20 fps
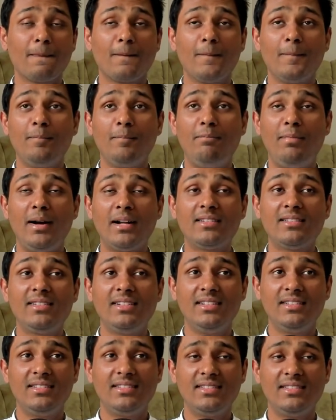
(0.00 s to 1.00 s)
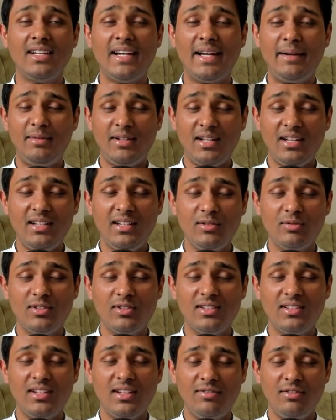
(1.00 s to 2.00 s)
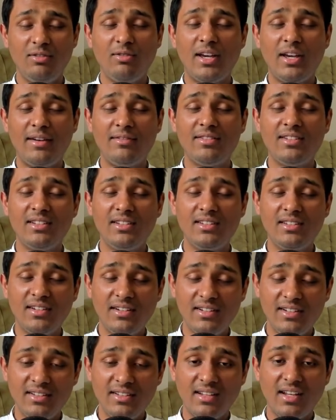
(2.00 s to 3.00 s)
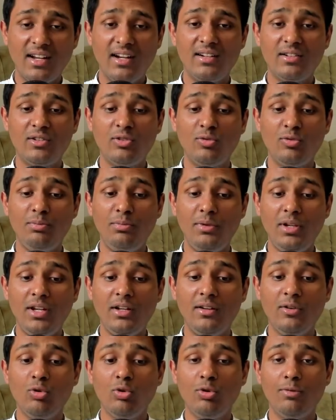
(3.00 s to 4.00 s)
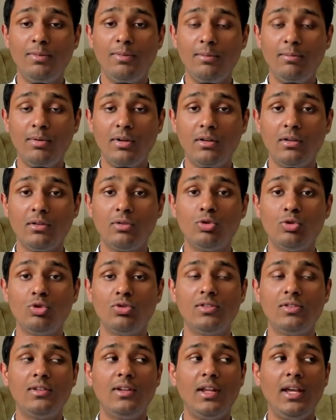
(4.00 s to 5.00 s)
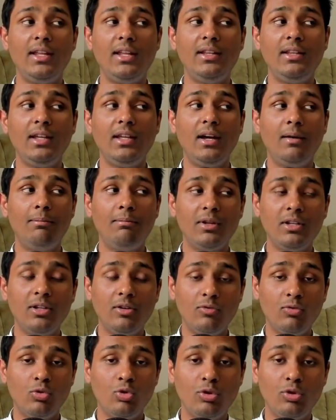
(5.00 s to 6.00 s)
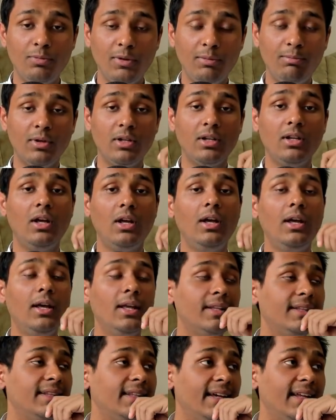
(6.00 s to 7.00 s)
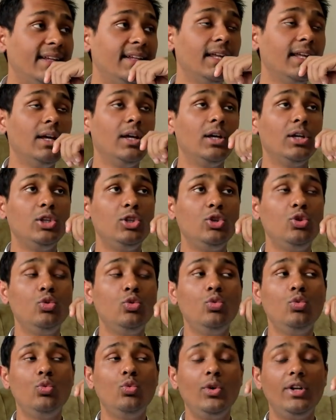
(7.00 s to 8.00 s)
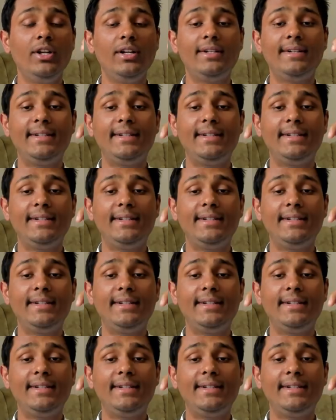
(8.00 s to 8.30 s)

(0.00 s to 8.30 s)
But I'm telling you this, if you have sincere desire to meet good people, to stay in the company of good people, then you will